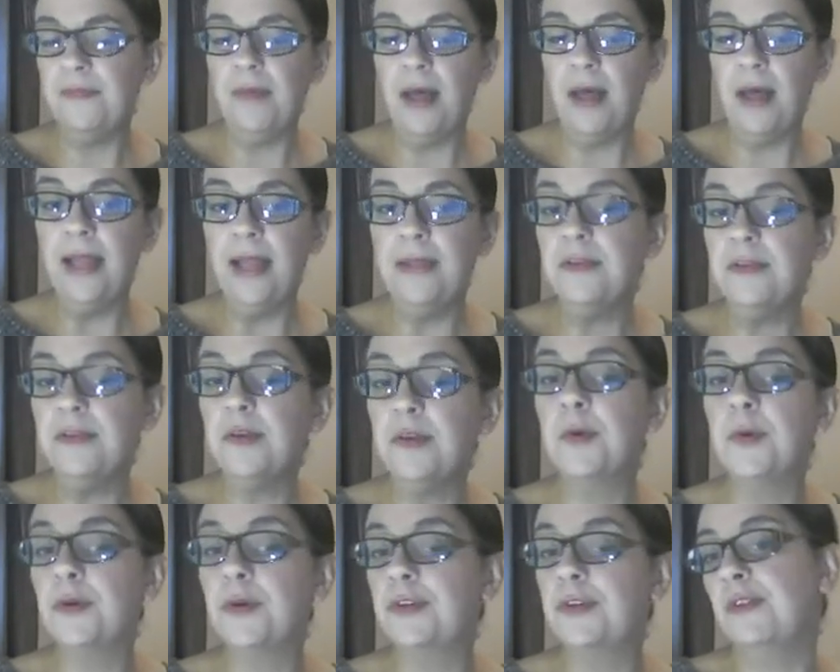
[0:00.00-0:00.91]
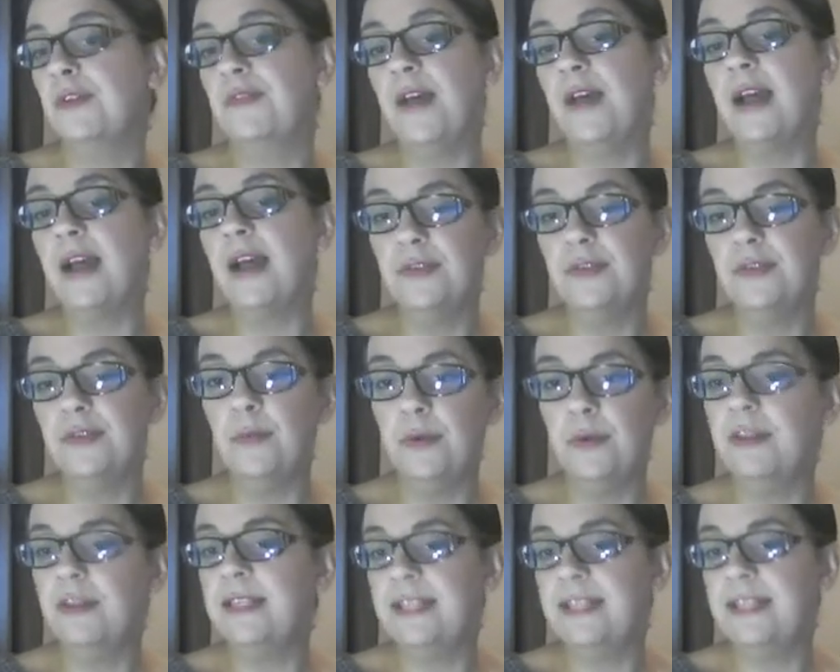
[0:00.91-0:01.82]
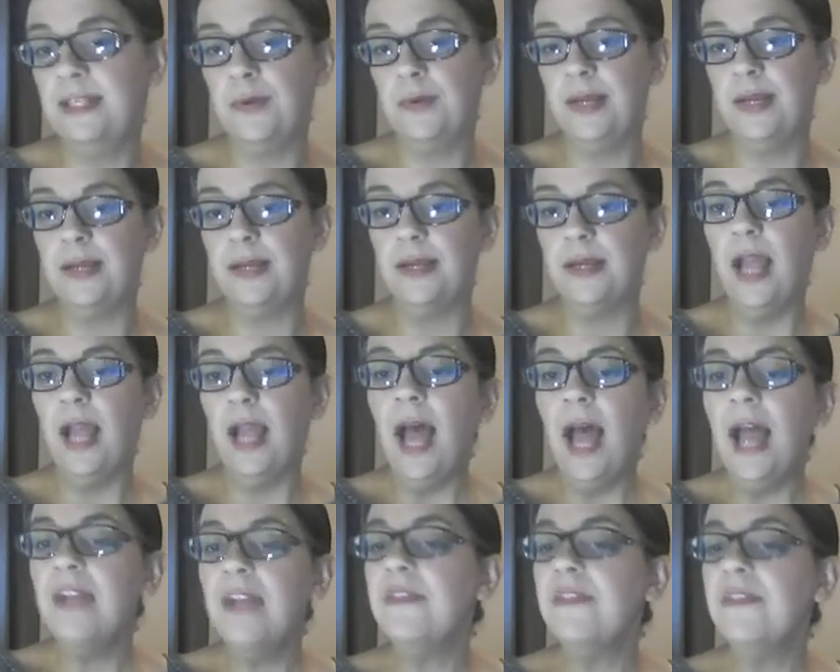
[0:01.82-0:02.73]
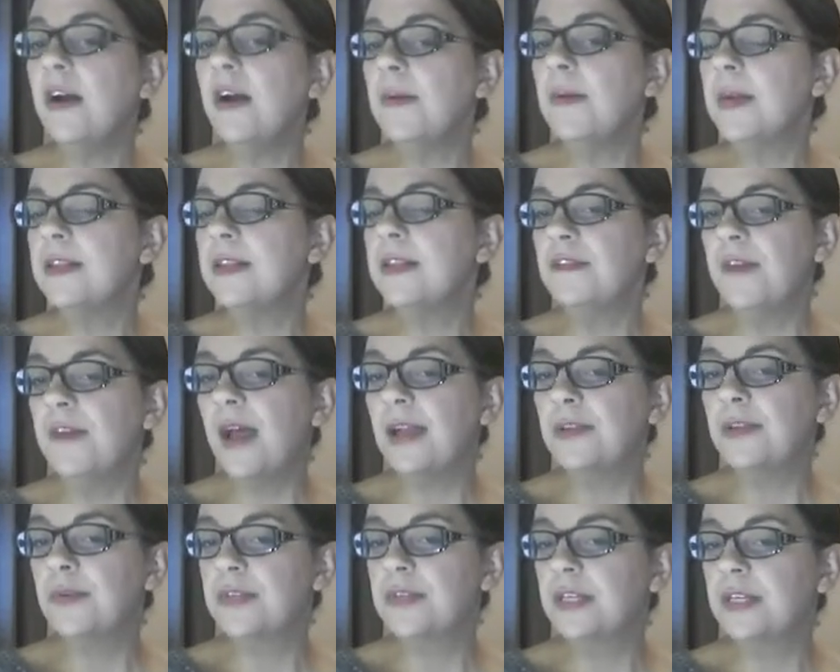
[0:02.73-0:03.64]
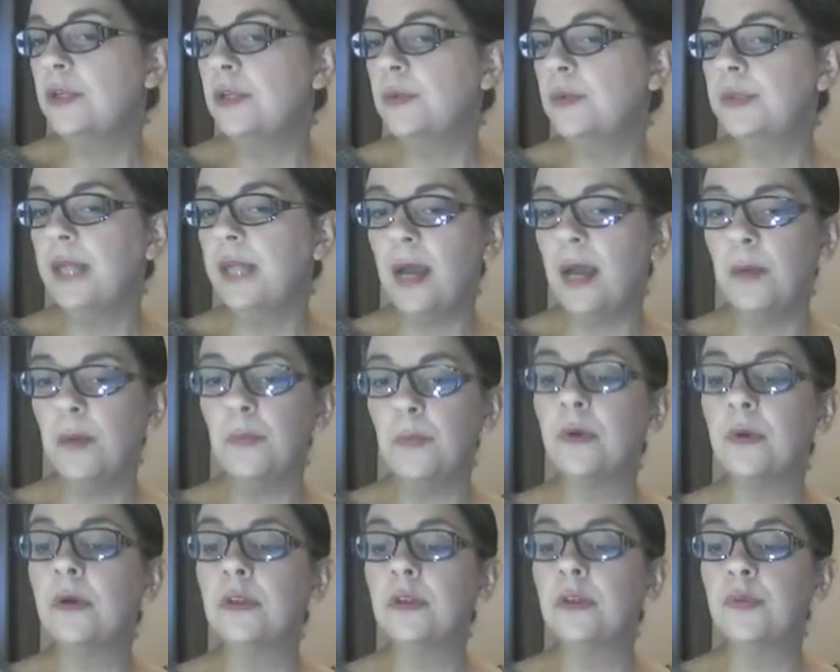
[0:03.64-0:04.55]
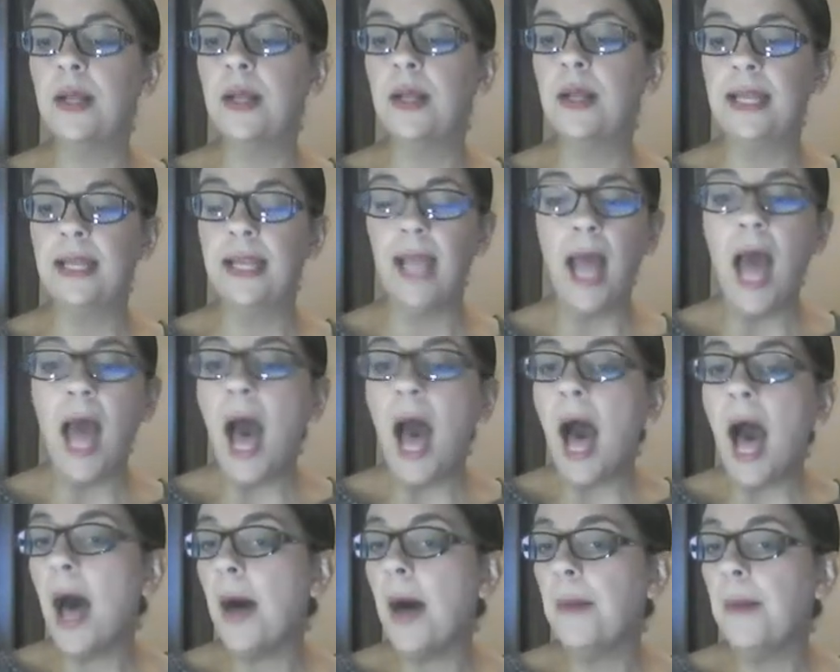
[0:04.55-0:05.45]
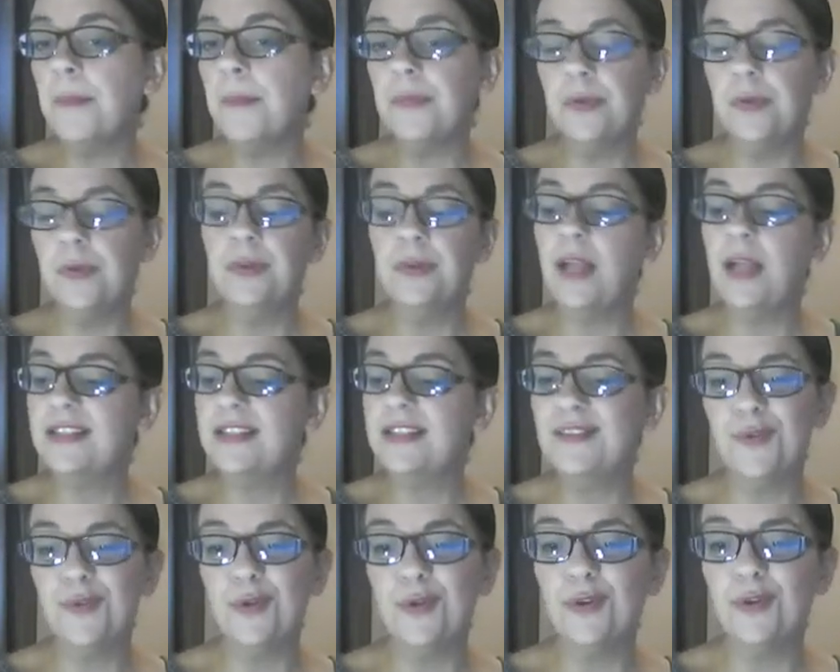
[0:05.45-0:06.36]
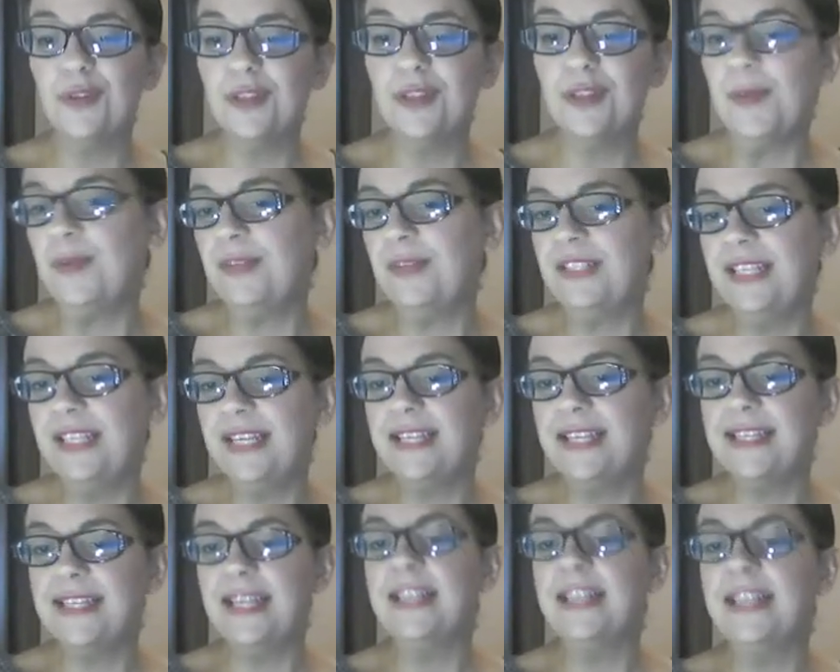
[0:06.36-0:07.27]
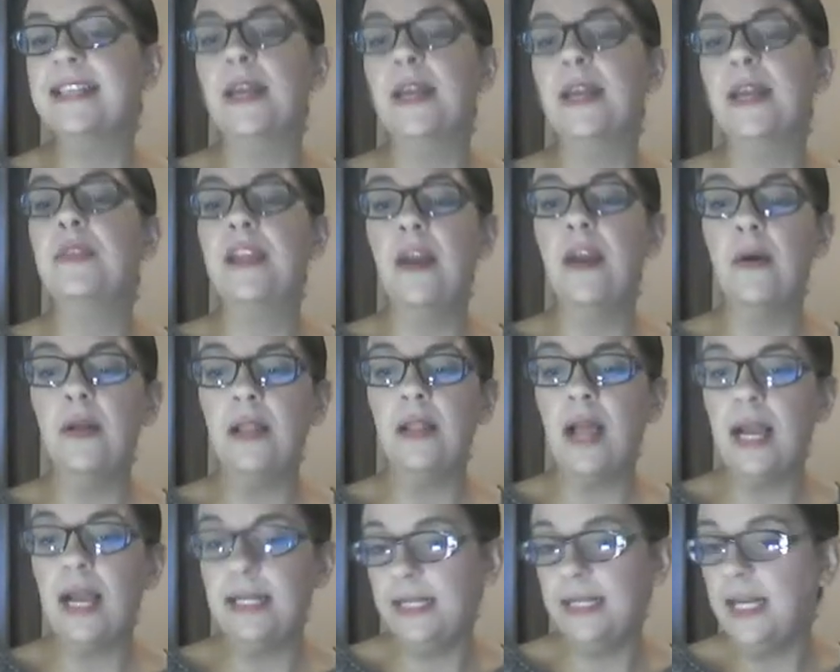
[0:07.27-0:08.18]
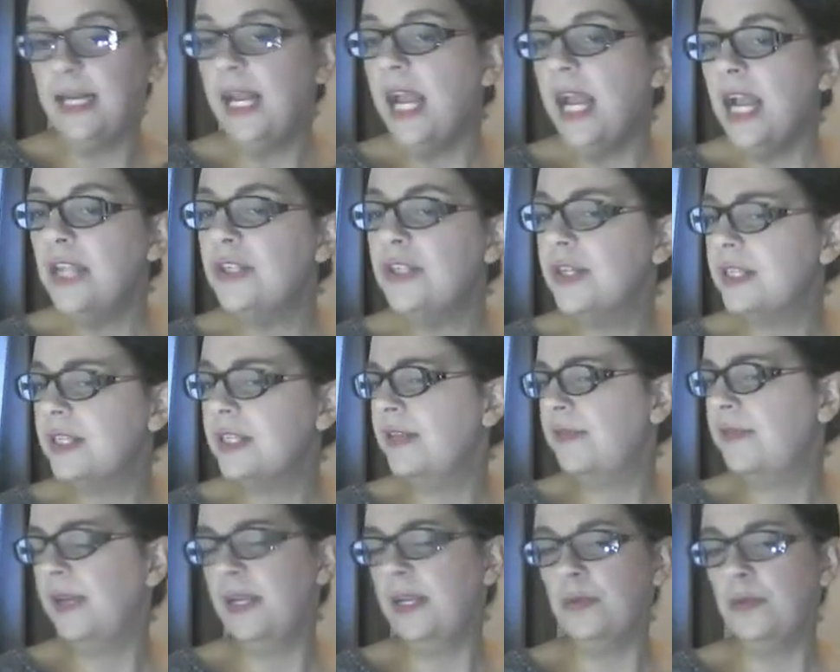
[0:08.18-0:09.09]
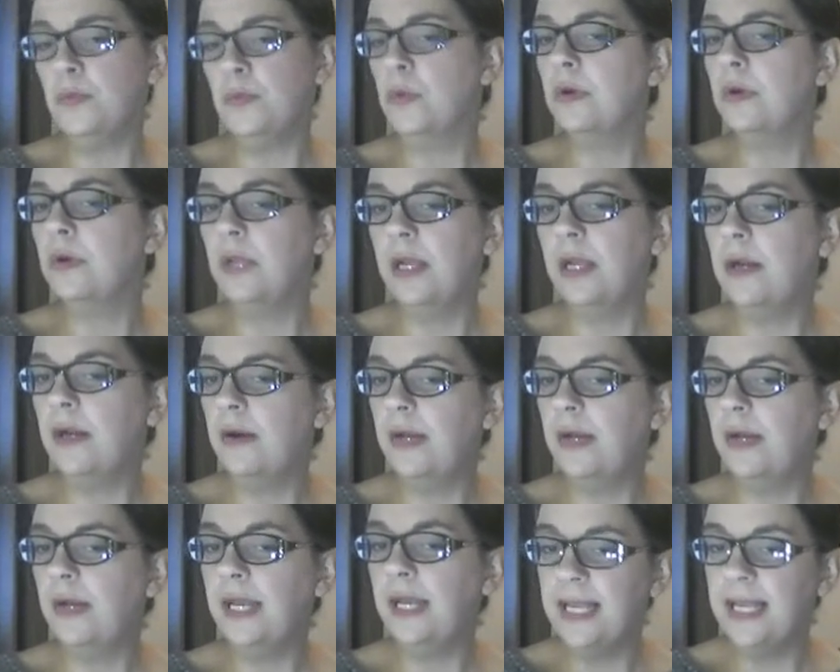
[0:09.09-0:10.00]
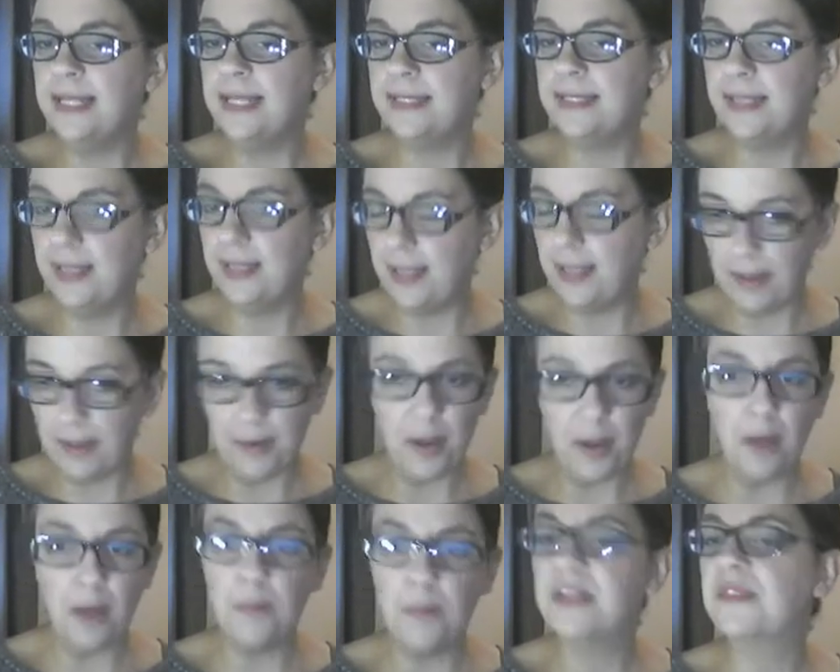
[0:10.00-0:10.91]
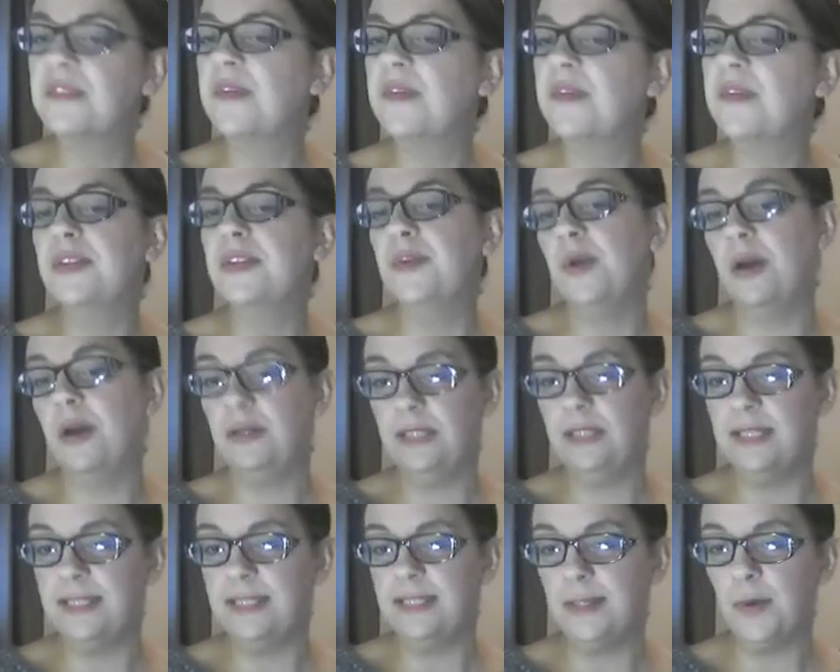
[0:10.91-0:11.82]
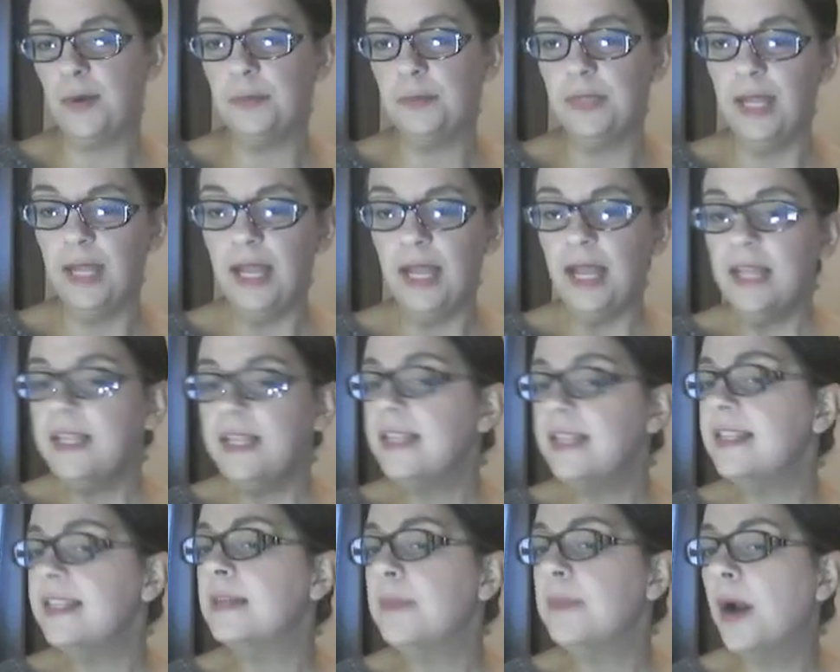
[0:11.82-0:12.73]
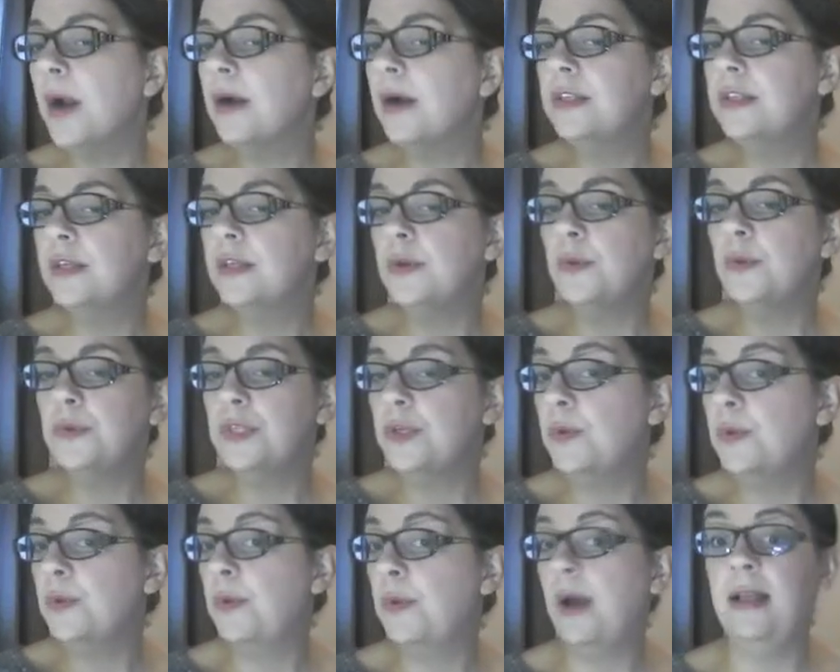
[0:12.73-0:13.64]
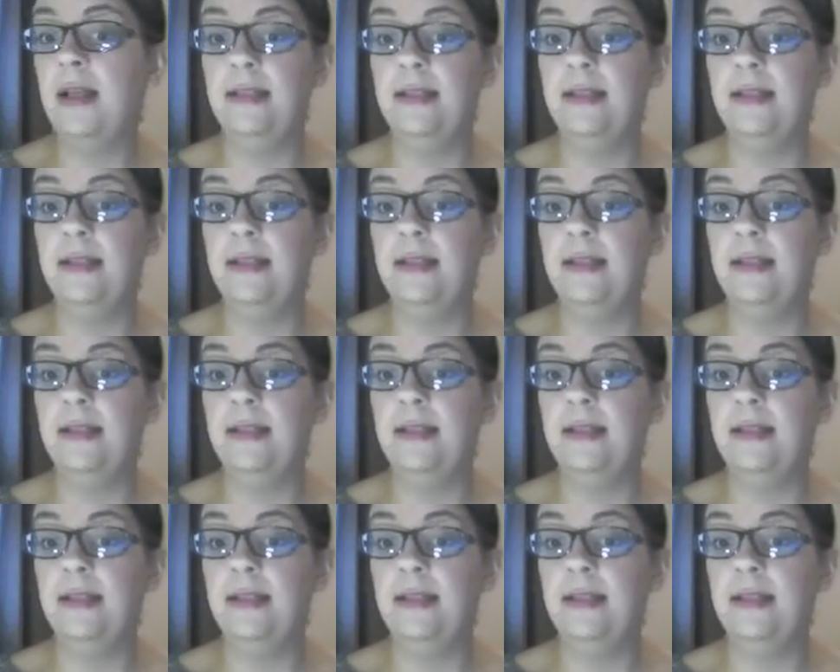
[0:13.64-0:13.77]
interpersonal factor that we're considering. Environmental factors include rural dwelling. There are lots of rural communities in South Carolina, and just living in a rural area is a risk factor on its own. This is in part due to